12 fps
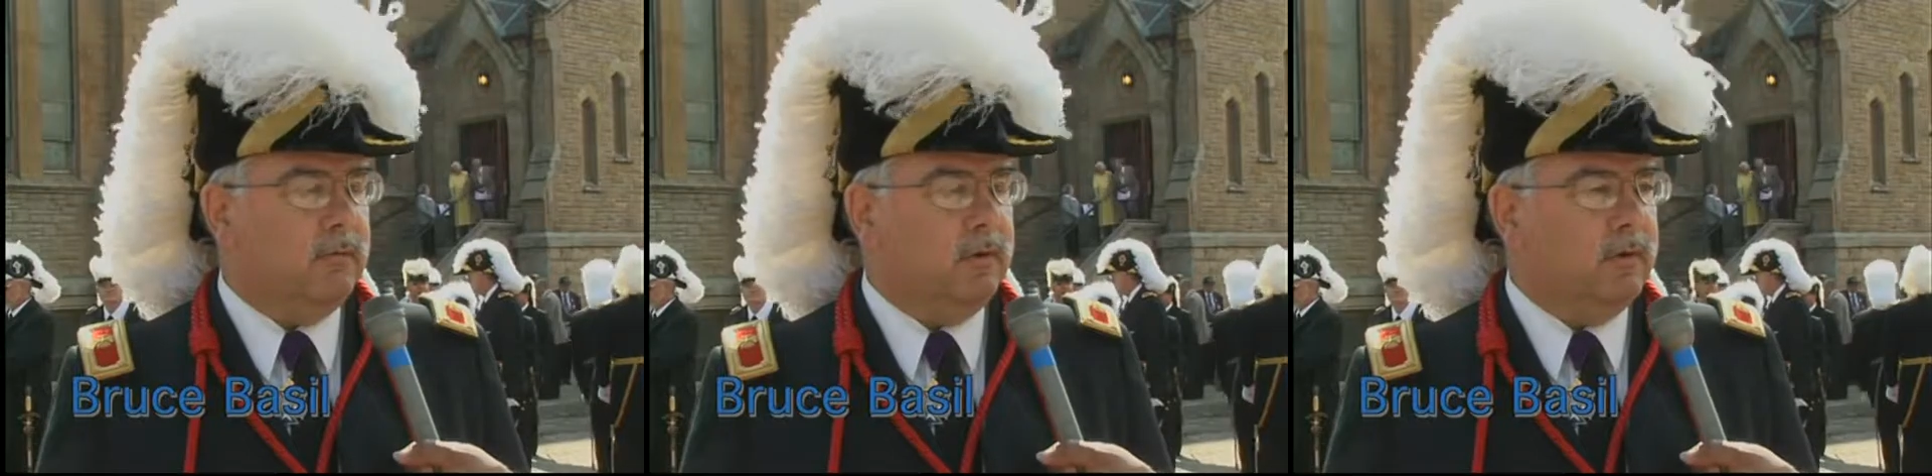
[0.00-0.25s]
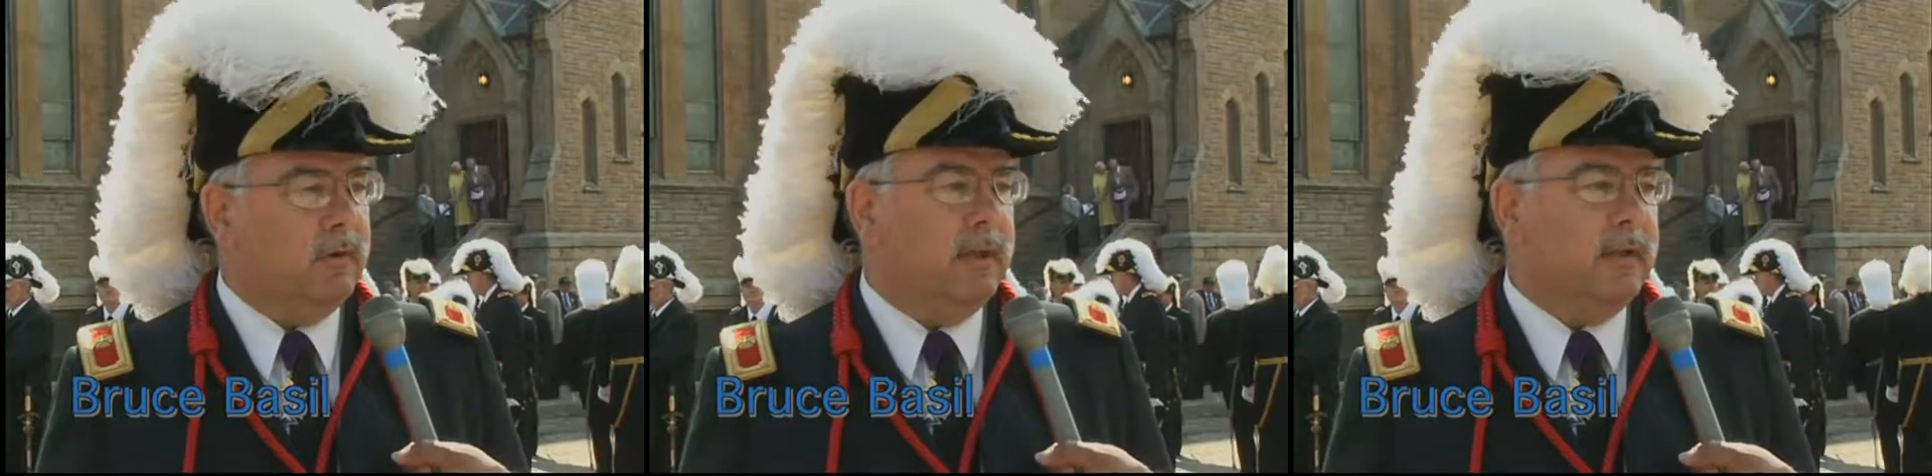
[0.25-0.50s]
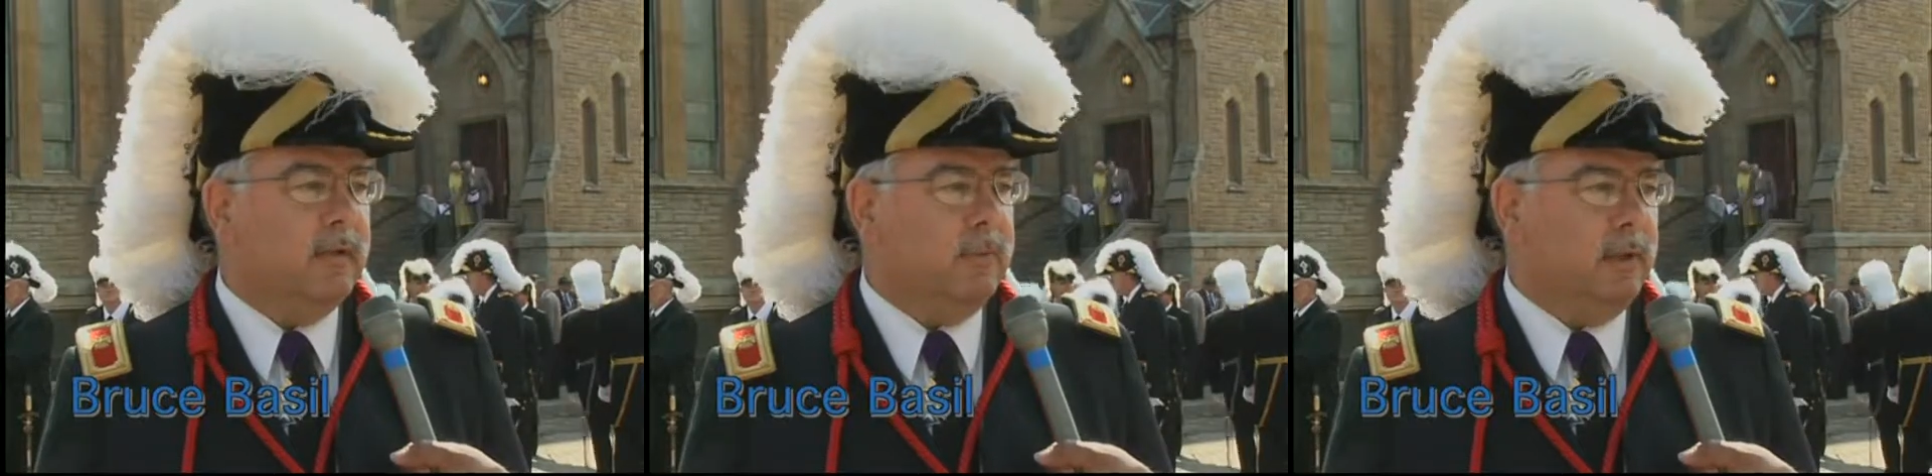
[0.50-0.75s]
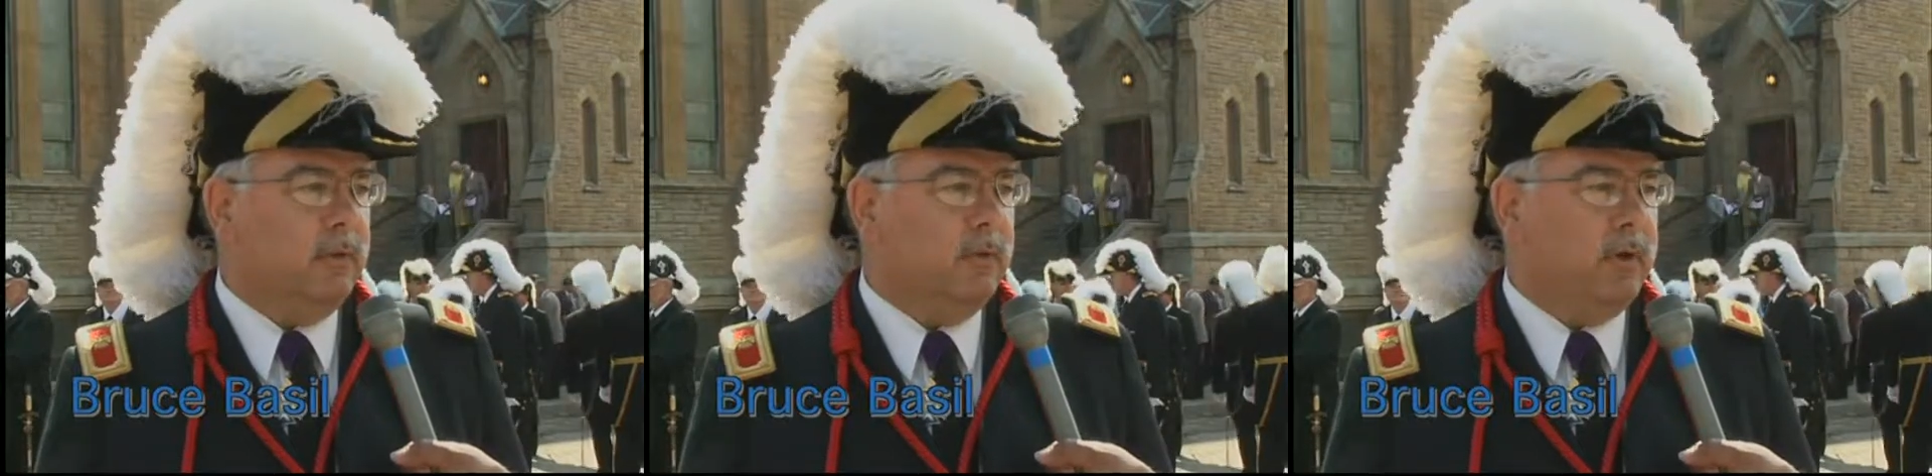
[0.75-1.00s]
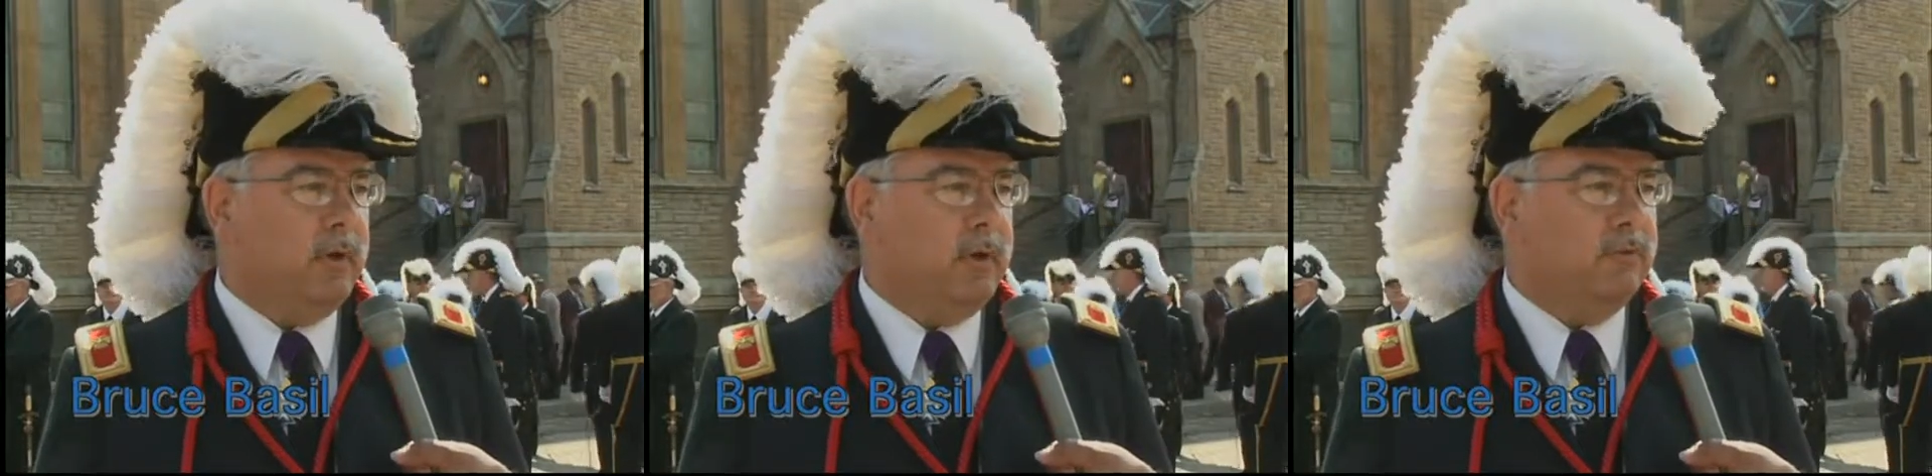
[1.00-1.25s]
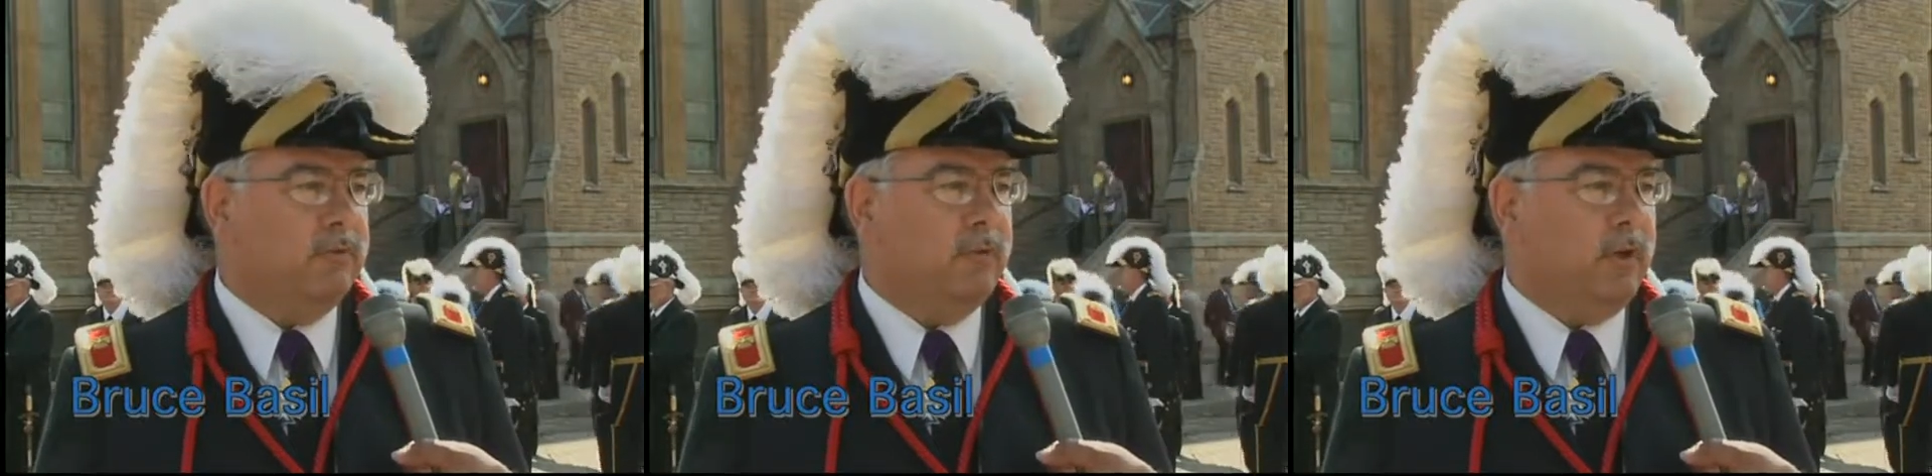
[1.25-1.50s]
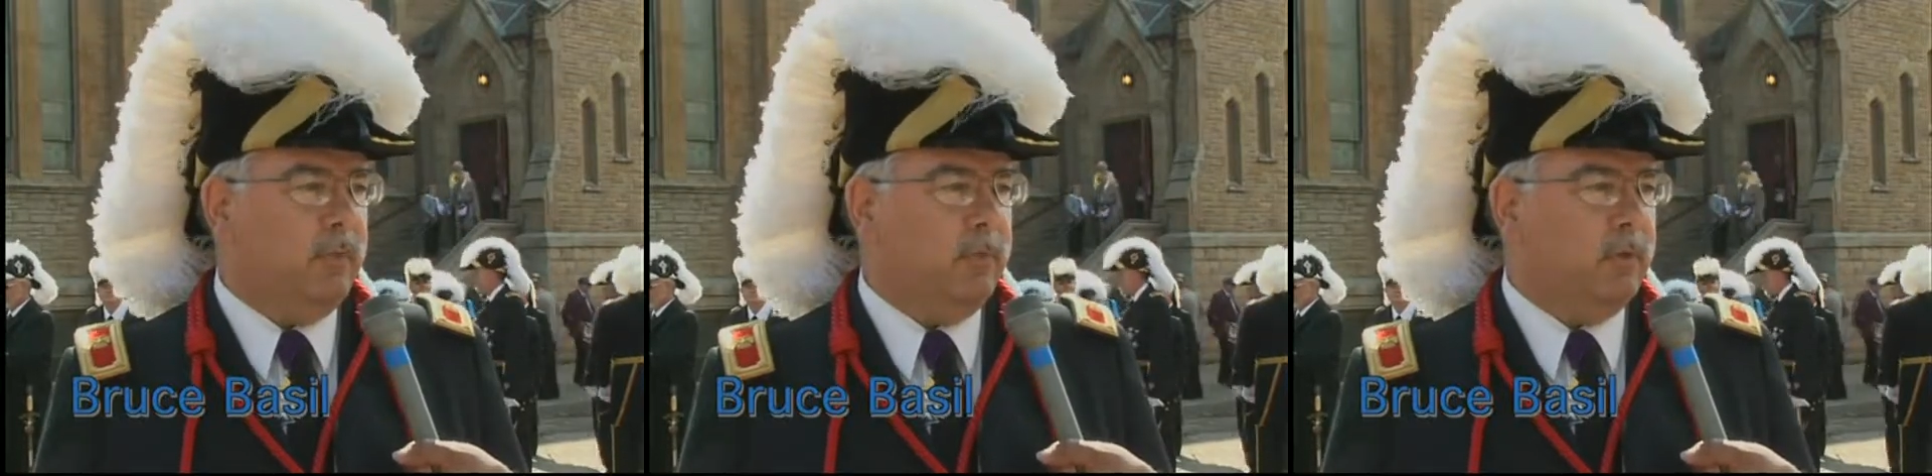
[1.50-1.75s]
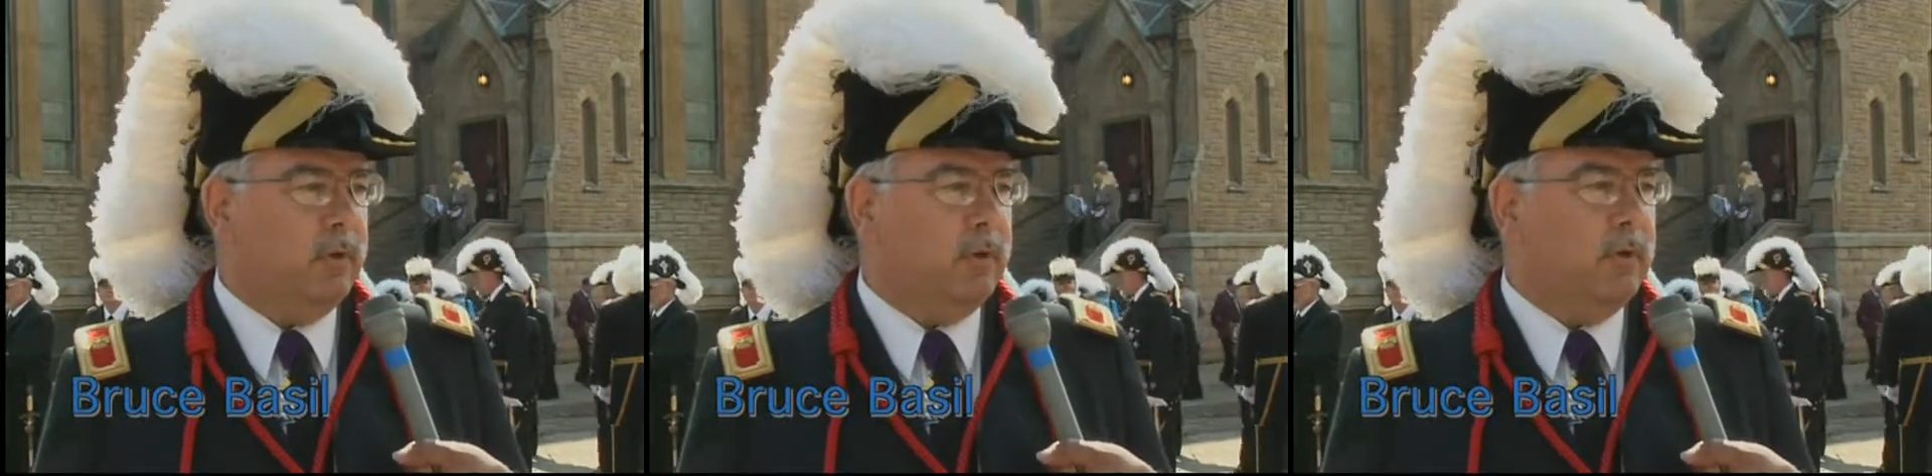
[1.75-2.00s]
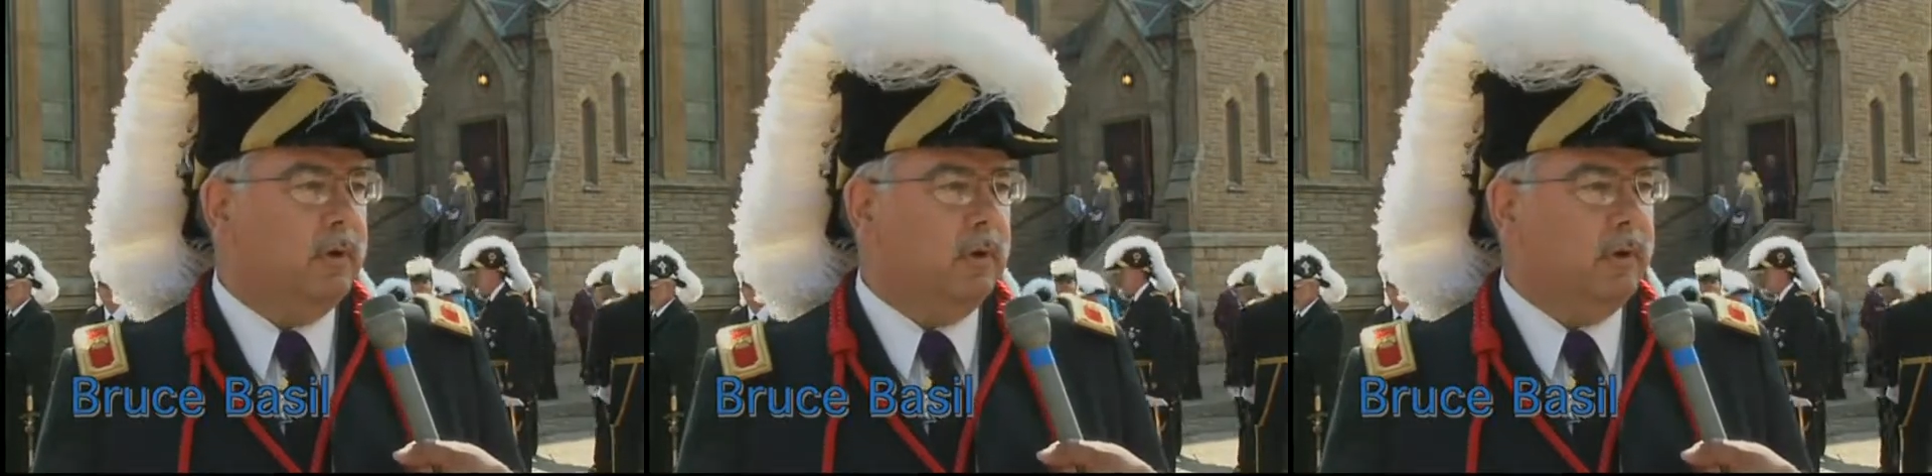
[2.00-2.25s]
of the Grand Commandery Knights Templar